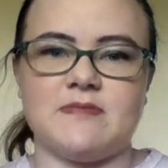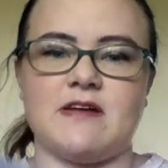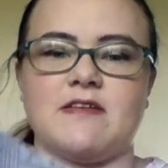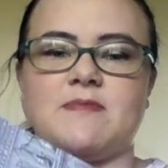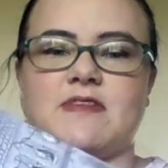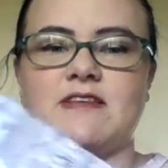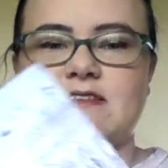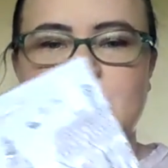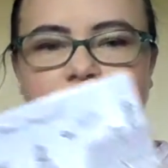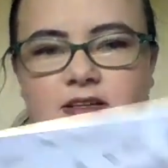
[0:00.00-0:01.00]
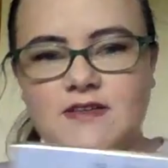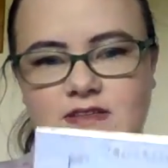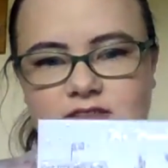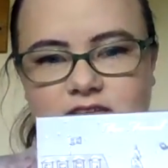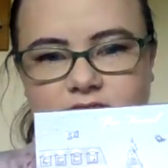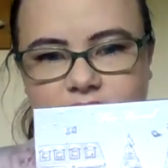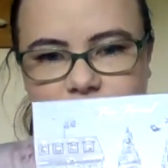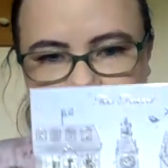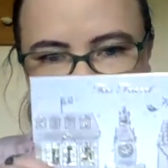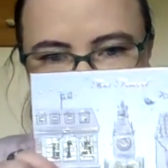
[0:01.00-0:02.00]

palette. But this is what it looks like.